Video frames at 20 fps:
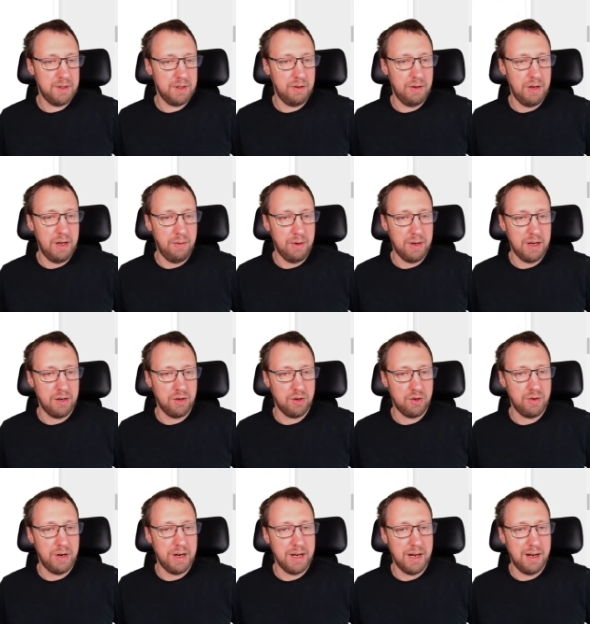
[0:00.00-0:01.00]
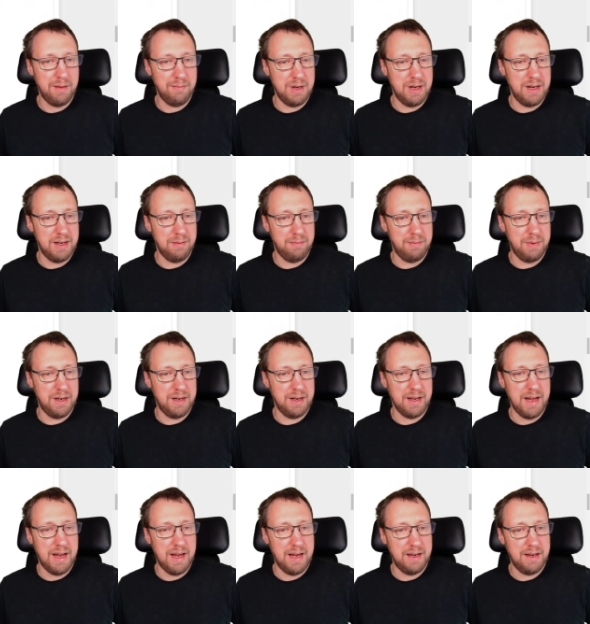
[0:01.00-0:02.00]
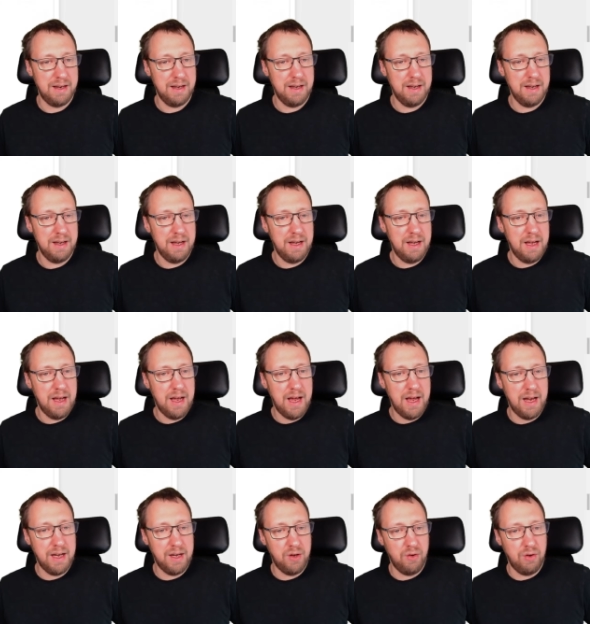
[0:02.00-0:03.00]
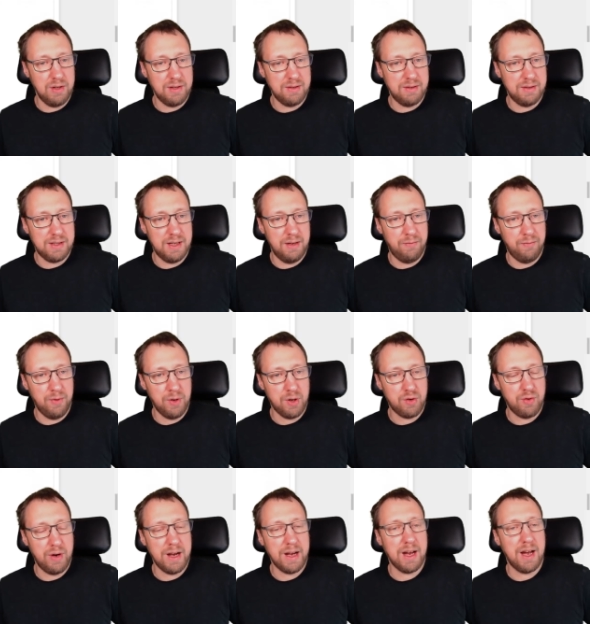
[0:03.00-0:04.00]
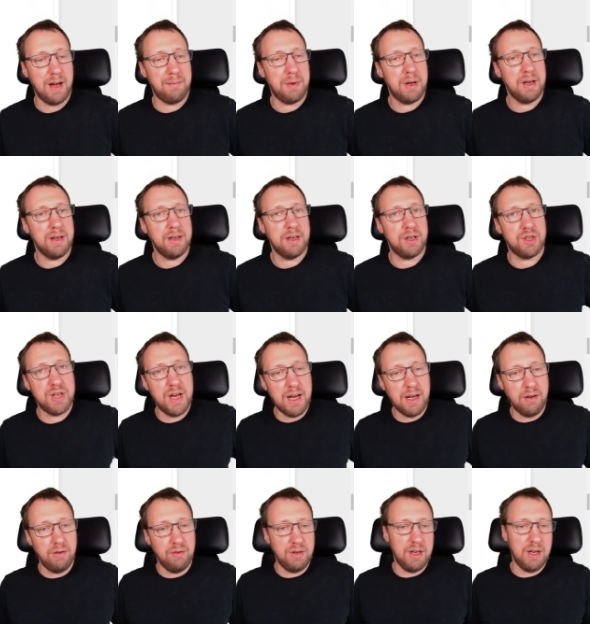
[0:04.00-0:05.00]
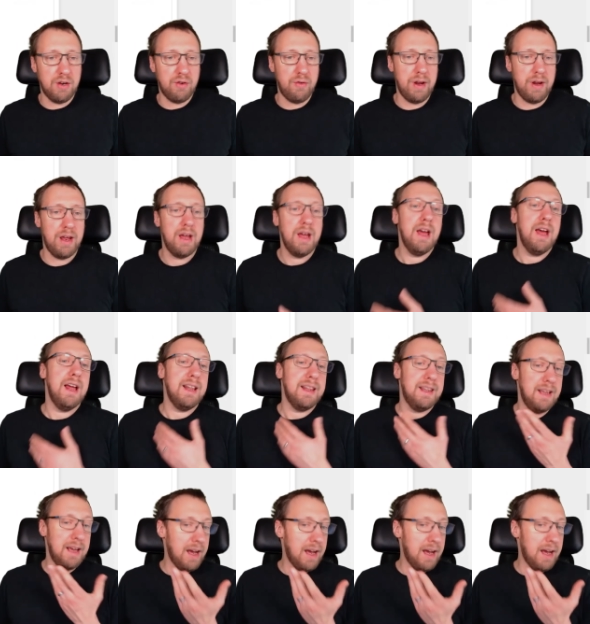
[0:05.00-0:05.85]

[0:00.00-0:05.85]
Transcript: Here we can crank up a little bit again. And you also see if we crank up the check node degree, the